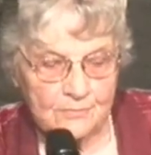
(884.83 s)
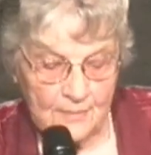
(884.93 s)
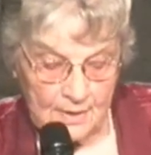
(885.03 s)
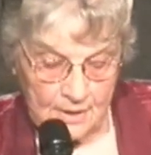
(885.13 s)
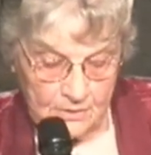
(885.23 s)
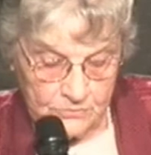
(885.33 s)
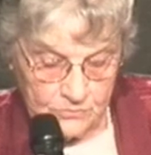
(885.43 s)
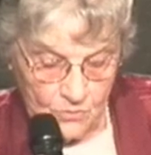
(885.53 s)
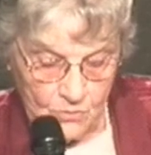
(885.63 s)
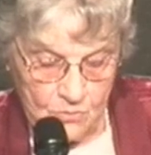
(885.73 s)

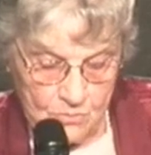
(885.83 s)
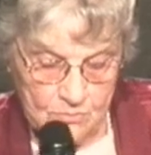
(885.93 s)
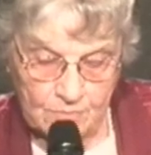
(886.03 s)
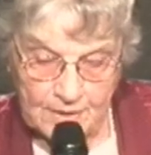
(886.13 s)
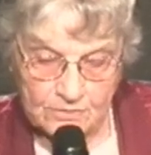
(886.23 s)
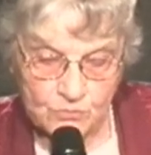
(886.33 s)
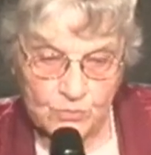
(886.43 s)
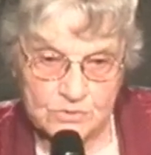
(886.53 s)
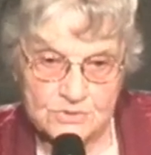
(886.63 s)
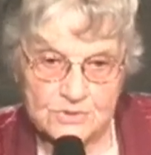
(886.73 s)
So that's where it
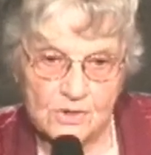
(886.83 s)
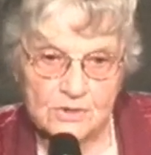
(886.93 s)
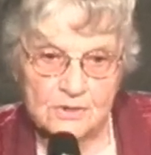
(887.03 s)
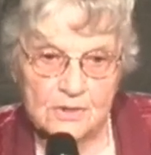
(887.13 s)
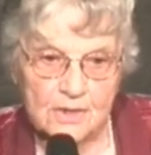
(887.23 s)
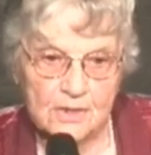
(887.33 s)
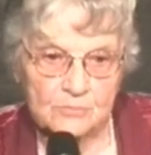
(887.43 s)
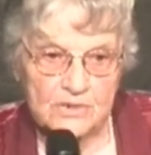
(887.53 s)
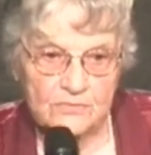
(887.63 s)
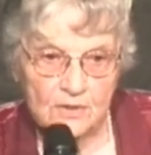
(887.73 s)
started, and Beaver
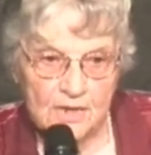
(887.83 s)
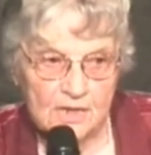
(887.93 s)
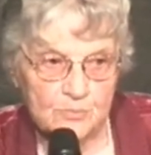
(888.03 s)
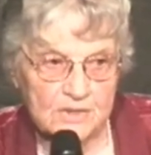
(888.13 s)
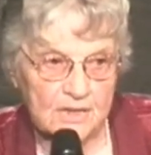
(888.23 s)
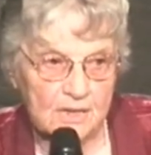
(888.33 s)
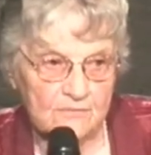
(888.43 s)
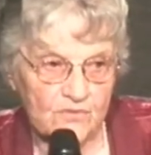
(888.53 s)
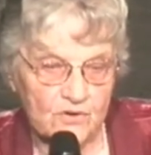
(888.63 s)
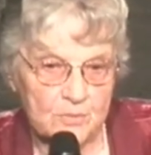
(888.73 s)
Lake became very
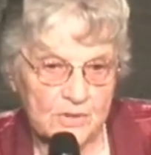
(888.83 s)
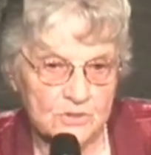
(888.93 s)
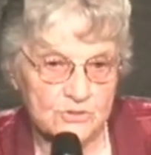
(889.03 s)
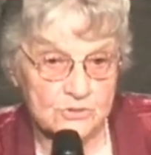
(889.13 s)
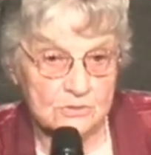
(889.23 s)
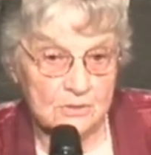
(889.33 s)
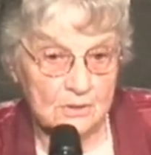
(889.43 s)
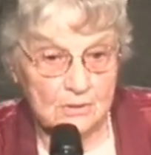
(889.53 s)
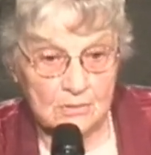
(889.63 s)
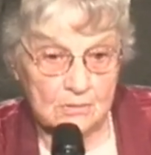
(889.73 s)
much
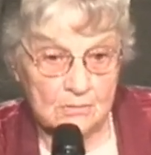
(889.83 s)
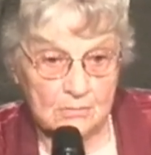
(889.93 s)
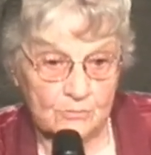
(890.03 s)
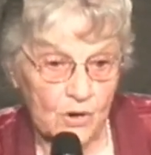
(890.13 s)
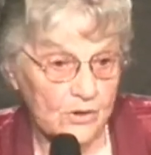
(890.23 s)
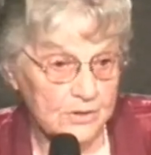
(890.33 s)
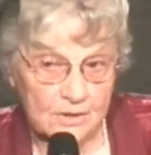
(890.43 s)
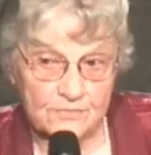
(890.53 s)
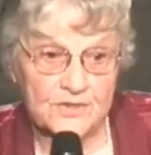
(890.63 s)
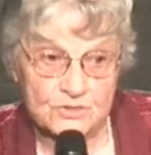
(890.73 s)
part of
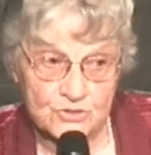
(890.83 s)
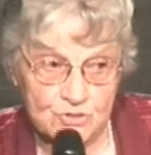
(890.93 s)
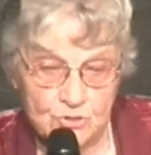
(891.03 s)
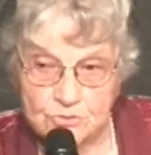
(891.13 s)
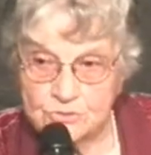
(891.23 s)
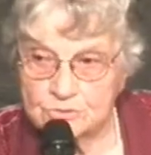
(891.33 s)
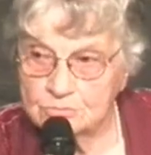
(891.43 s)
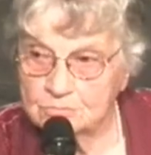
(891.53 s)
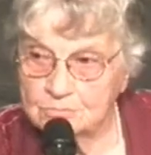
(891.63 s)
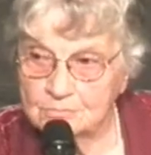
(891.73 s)
this church
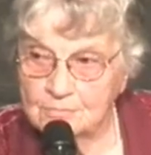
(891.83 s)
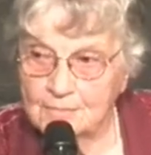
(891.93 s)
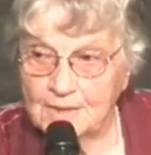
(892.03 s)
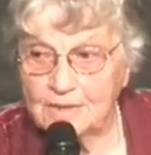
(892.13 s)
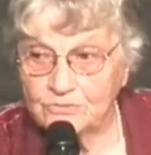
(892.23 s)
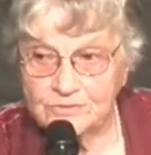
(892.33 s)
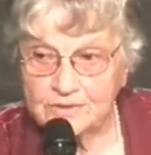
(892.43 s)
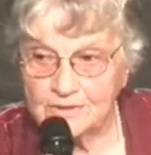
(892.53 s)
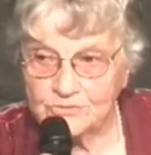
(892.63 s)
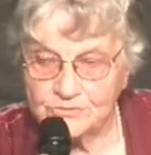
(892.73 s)
and still is
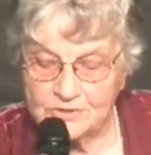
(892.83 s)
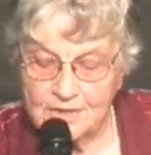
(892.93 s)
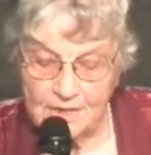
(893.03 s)
today.